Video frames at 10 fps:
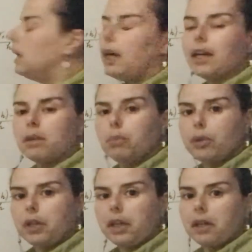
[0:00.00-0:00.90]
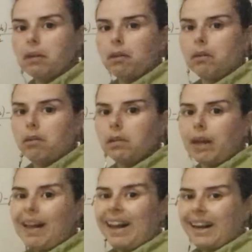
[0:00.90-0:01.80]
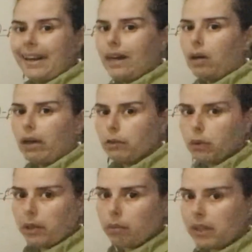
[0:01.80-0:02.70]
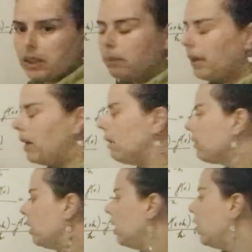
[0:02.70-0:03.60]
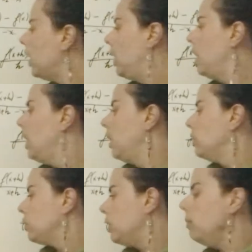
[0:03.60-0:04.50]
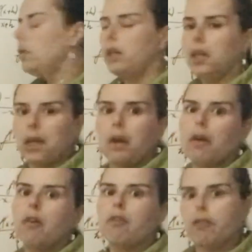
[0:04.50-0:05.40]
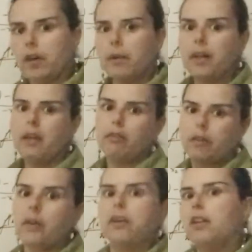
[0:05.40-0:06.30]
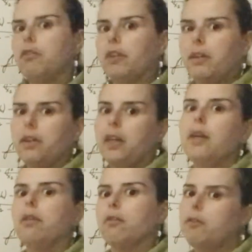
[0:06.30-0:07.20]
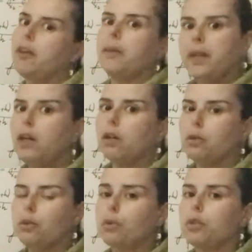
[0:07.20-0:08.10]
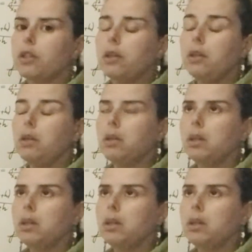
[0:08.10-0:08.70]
I can put it here. Now, how do I write in math something very, very, very, very close to 0,